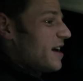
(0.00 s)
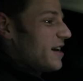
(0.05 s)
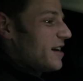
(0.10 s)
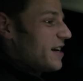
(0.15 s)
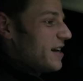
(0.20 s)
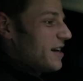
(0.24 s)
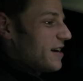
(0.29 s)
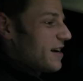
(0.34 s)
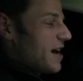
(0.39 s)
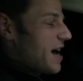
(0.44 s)

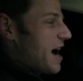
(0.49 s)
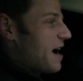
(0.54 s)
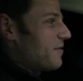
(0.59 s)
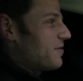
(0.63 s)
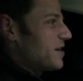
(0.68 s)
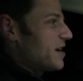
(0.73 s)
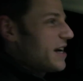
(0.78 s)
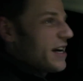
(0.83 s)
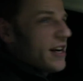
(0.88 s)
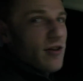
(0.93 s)
needing to
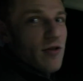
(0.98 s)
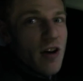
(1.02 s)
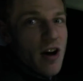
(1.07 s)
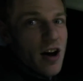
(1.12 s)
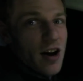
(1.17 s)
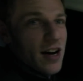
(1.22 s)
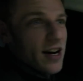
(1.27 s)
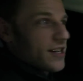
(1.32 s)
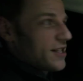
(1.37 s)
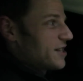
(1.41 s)
have the heater
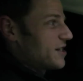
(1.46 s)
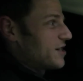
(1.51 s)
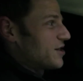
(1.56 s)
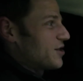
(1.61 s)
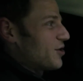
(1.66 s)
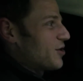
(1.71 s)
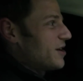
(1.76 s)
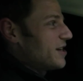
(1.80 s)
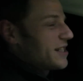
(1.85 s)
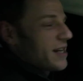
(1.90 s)
on because it's
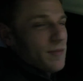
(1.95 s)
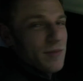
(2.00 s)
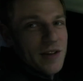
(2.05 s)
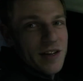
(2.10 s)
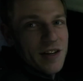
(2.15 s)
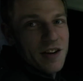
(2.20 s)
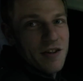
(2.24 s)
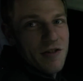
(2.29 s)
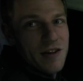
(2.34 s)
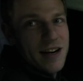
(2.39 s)
30
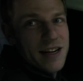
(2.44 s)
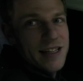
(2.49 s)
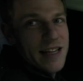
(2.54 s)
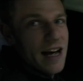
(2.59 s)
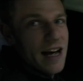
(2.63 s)
something degrees